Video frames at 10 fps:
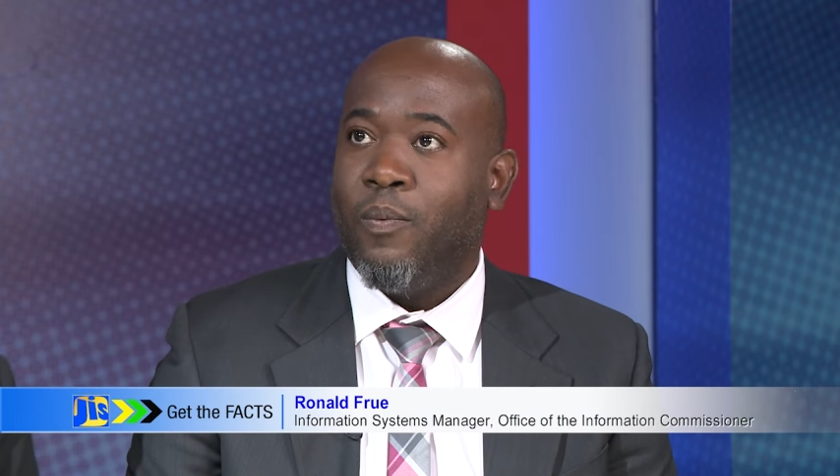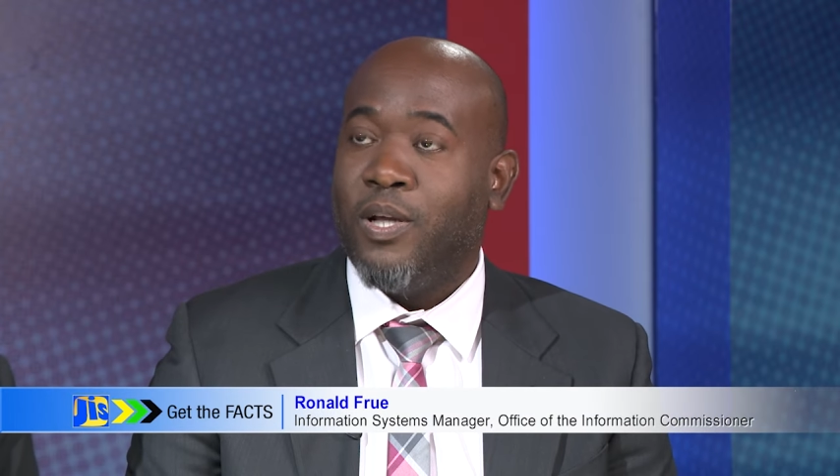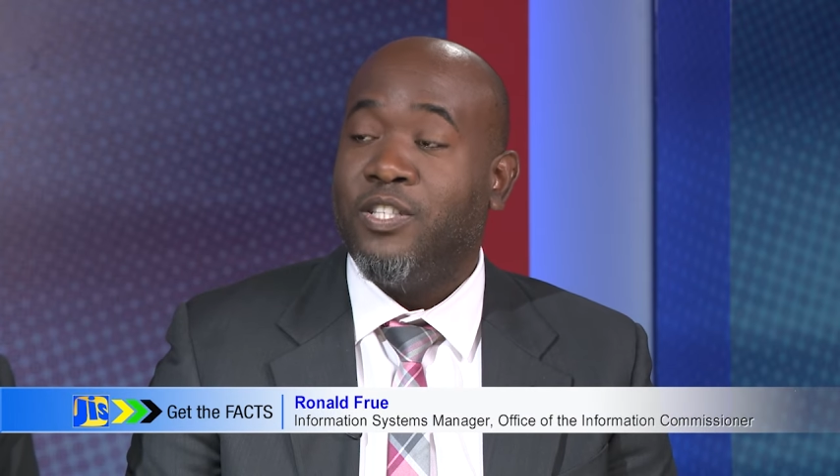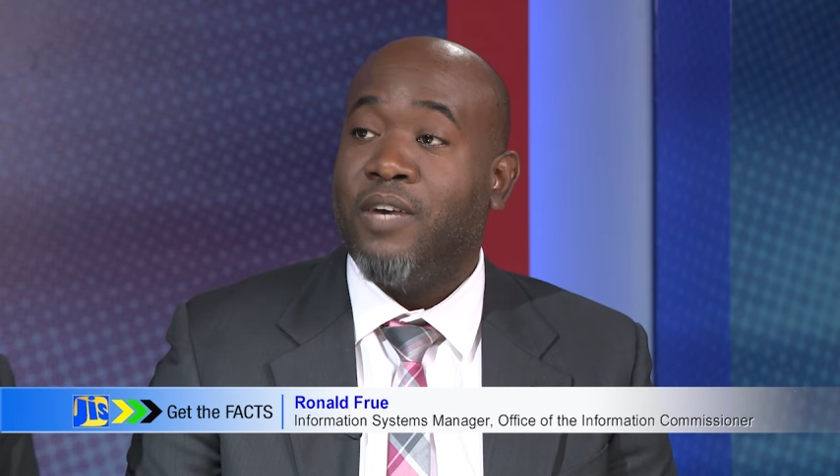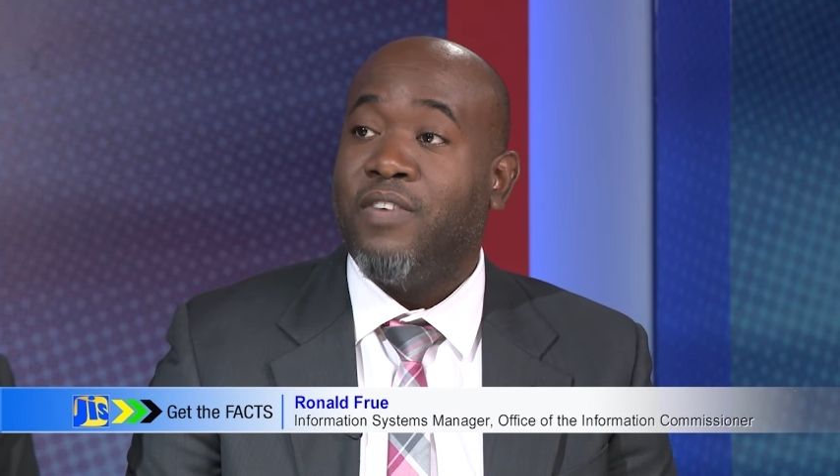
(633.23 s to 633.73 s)

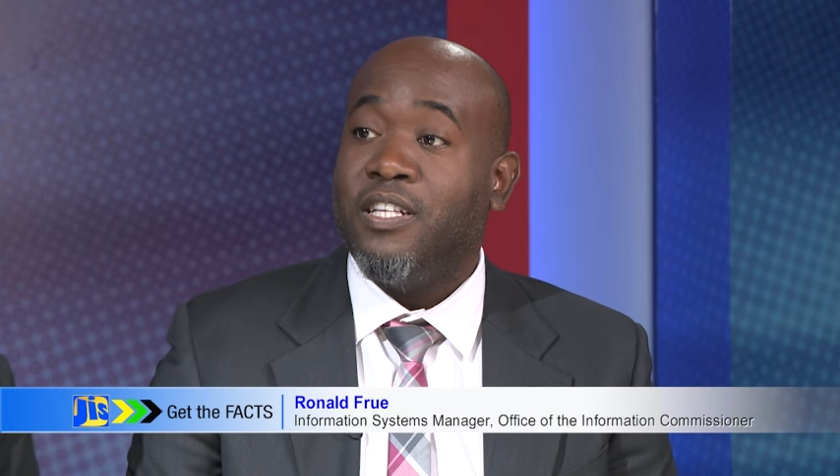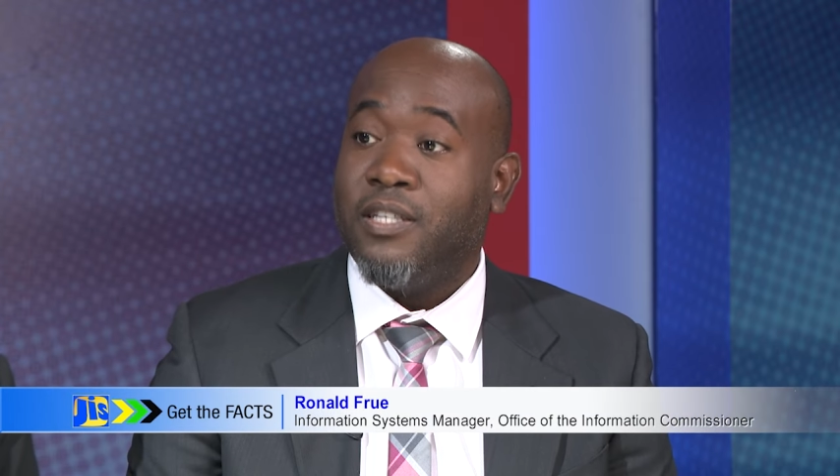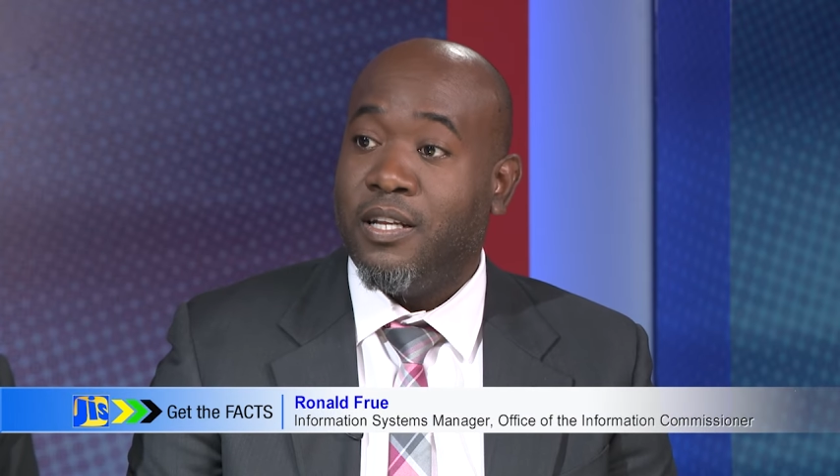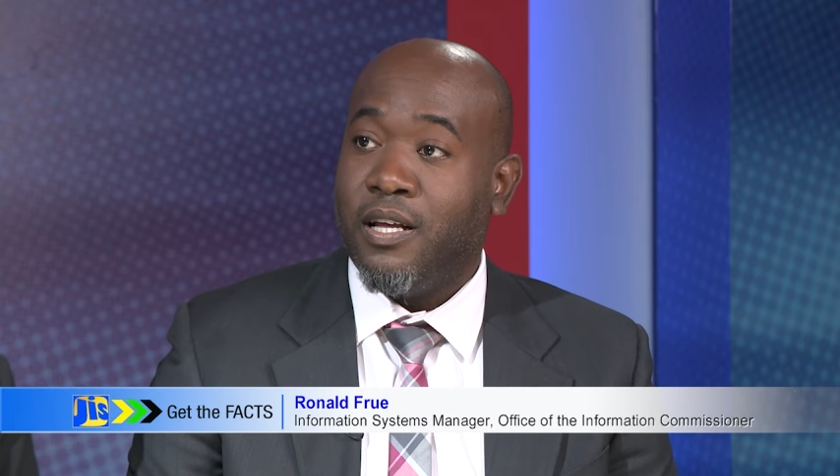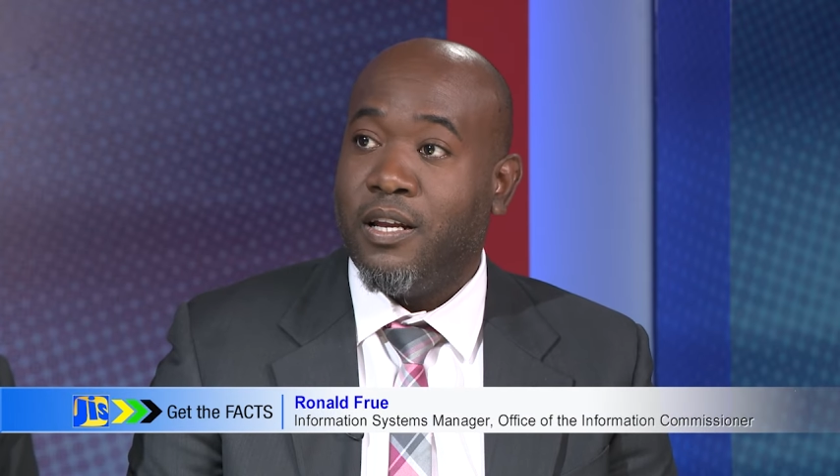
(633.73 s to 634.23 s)
once you have
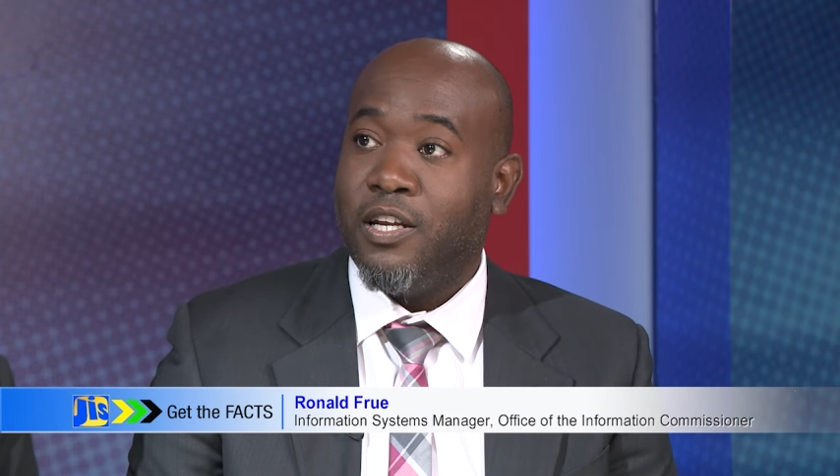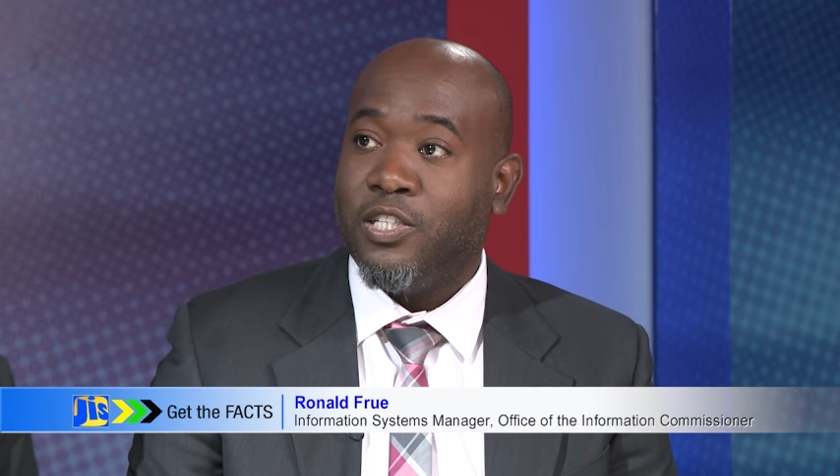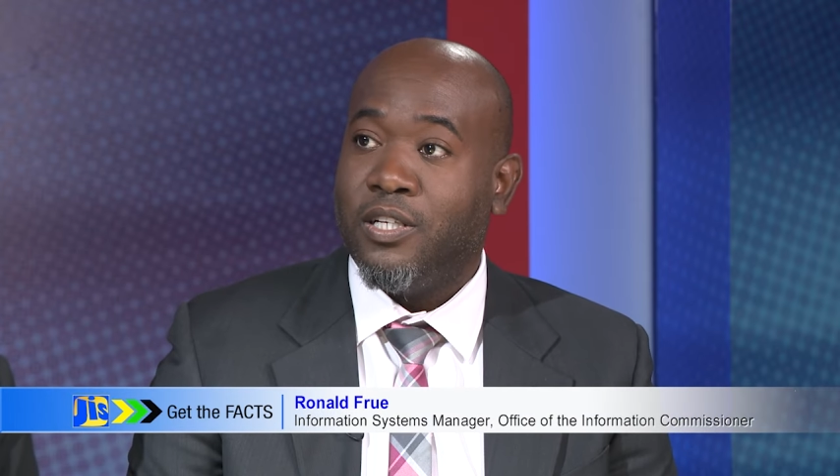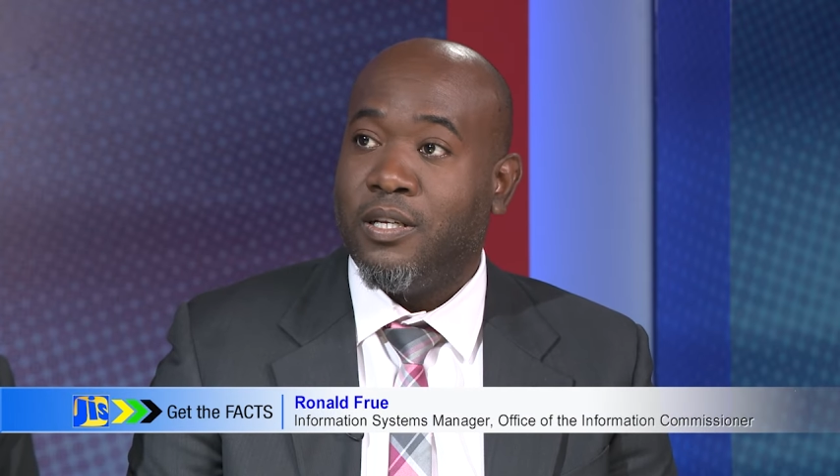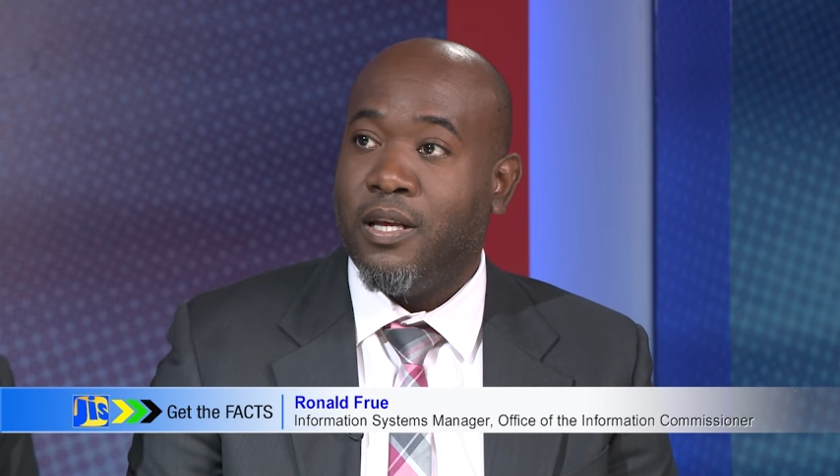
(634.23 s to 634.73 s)
internet
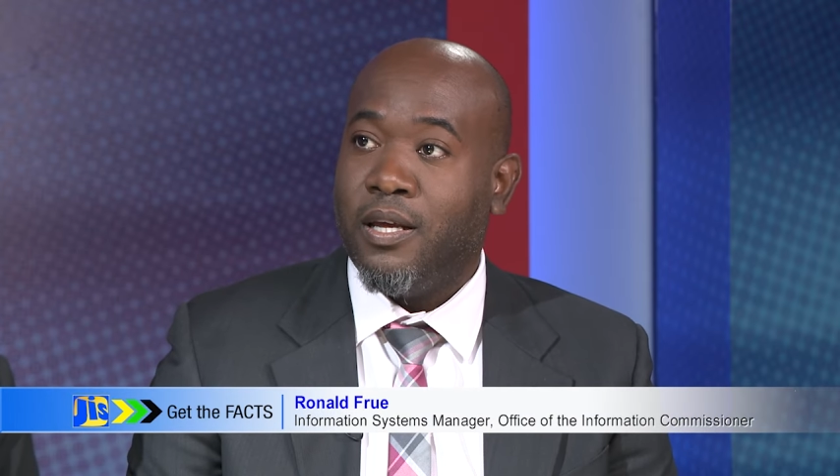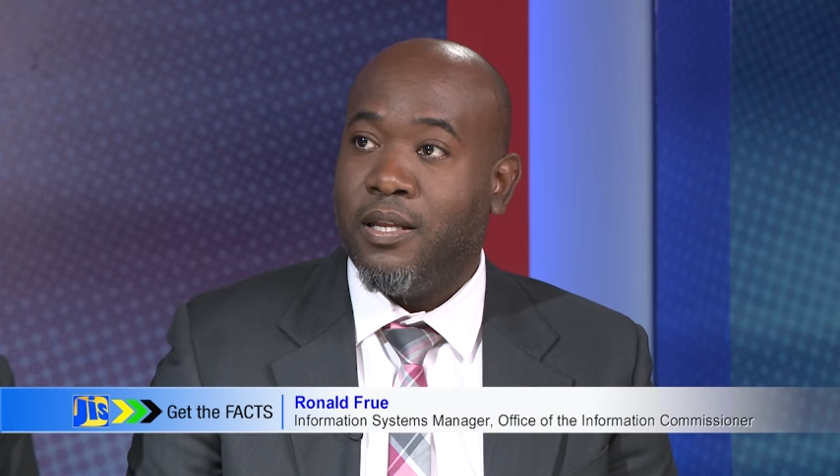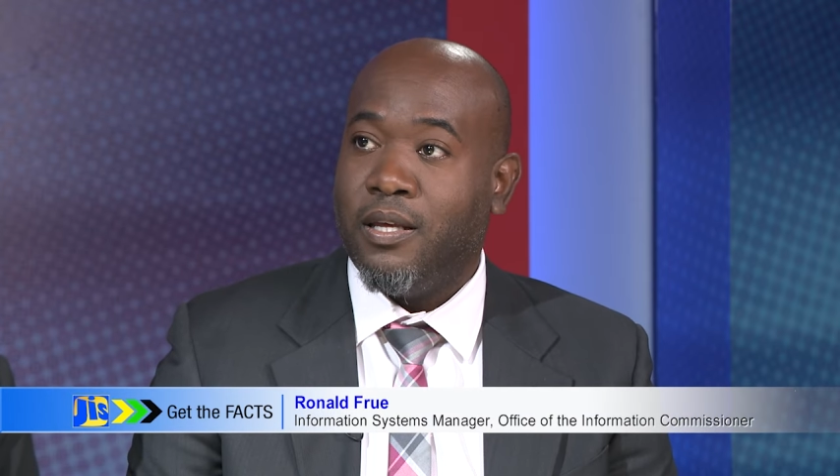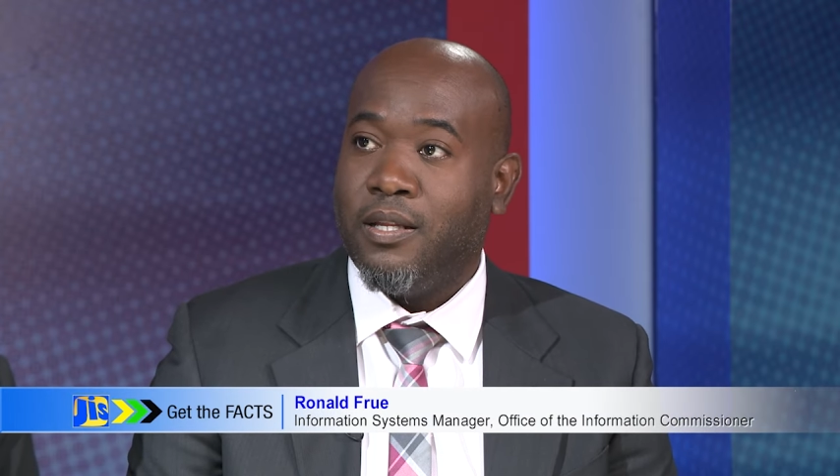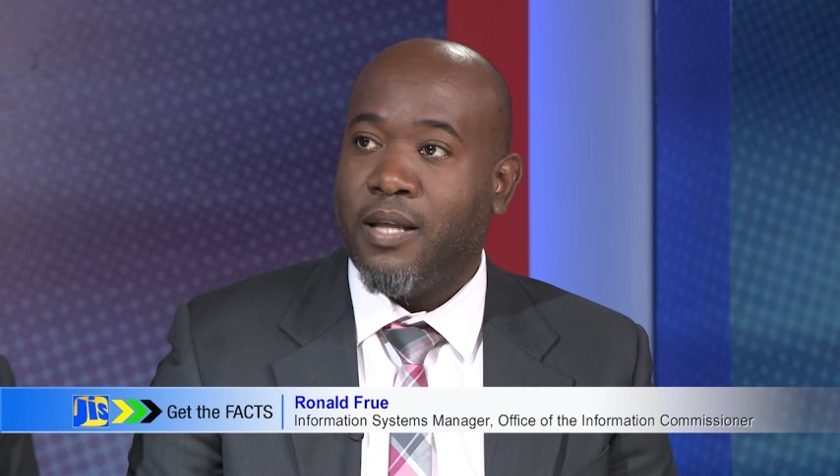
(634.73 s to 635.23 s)
connection,
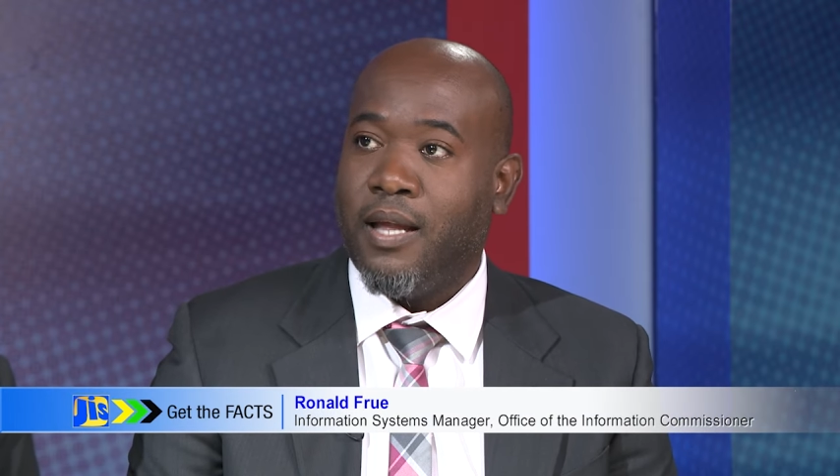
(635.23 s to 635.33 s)
any,